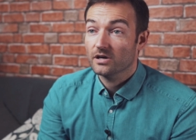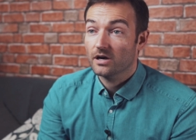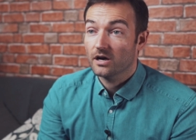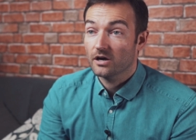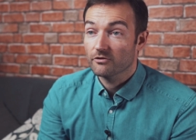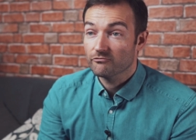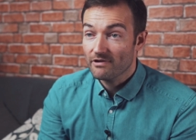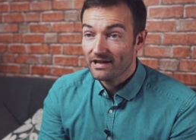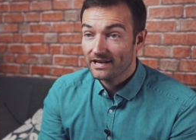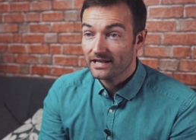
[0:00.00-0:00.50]

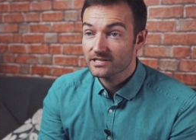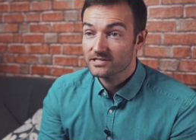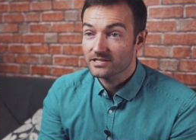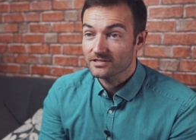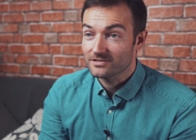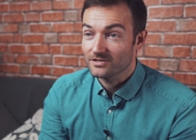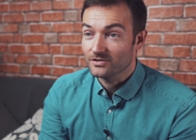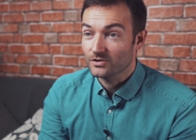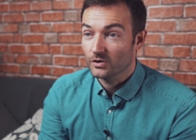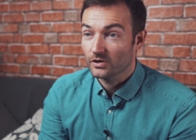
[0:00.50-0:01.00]
are ready to
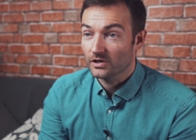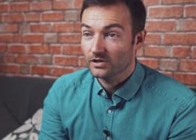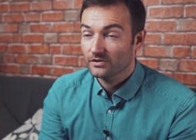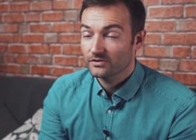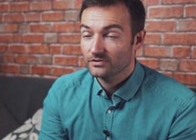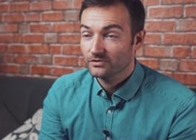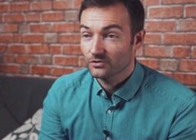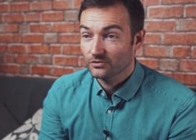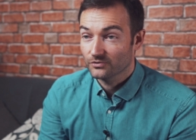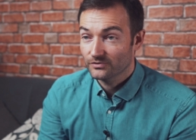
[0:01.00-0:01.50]
do your,
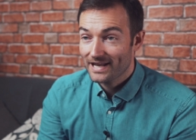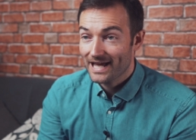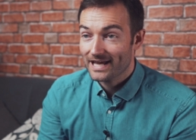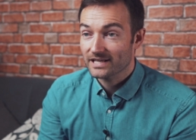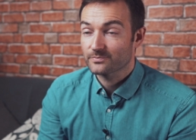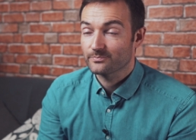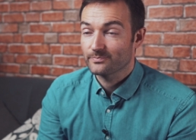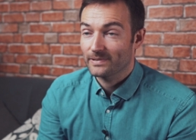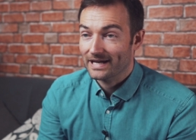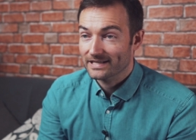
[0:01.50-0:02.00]
your
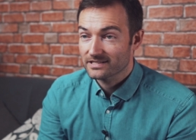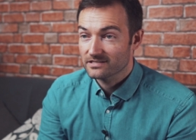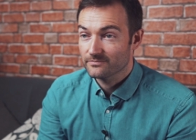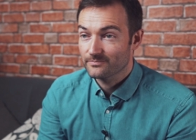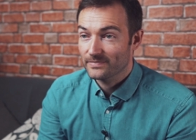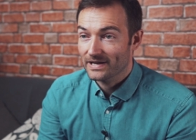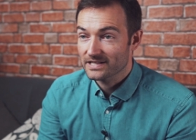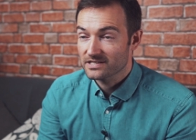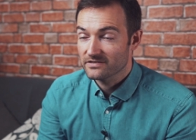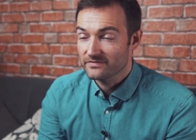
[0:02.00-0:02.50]
next batch,
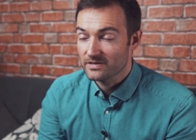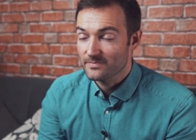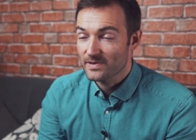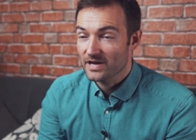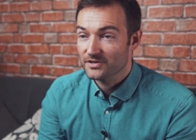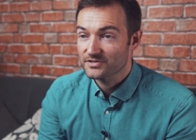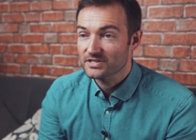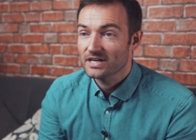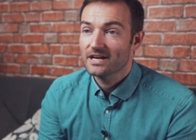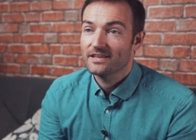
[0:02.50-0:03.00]
batch of
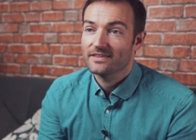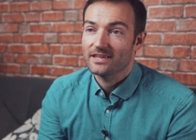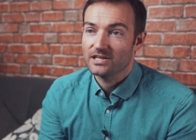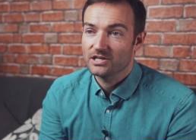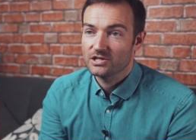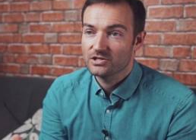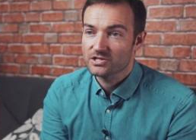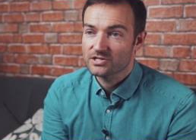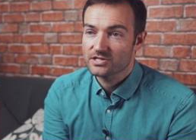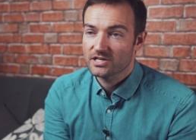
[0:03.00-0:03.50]
emails, then you
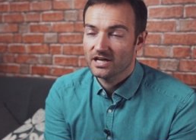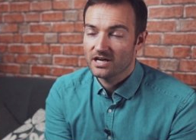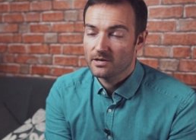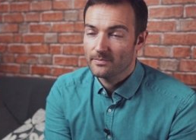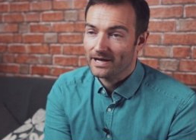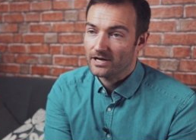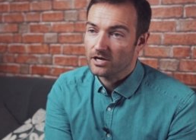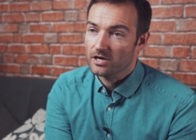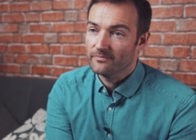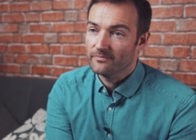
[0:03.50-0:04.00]
can just turn it back